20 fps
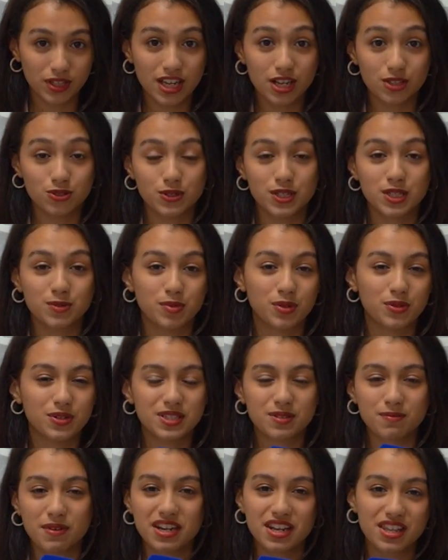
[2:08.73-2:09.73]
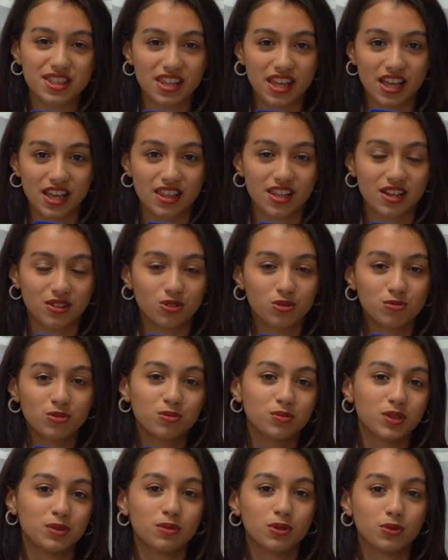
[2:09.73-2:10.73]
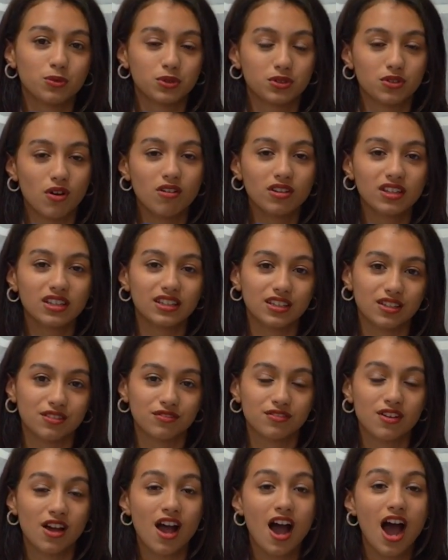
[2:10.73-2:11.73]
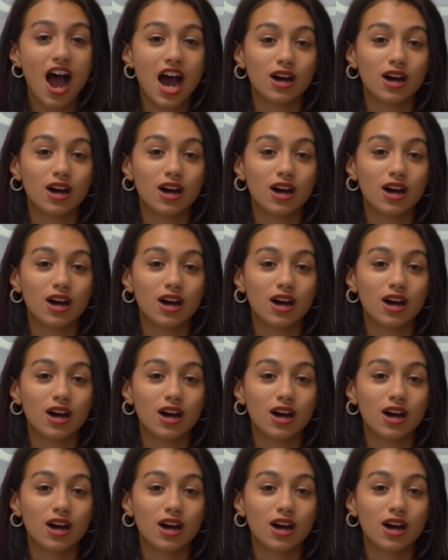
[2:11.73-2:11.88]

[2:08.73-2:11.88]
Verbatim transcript: We get to experience many things that normal people would only live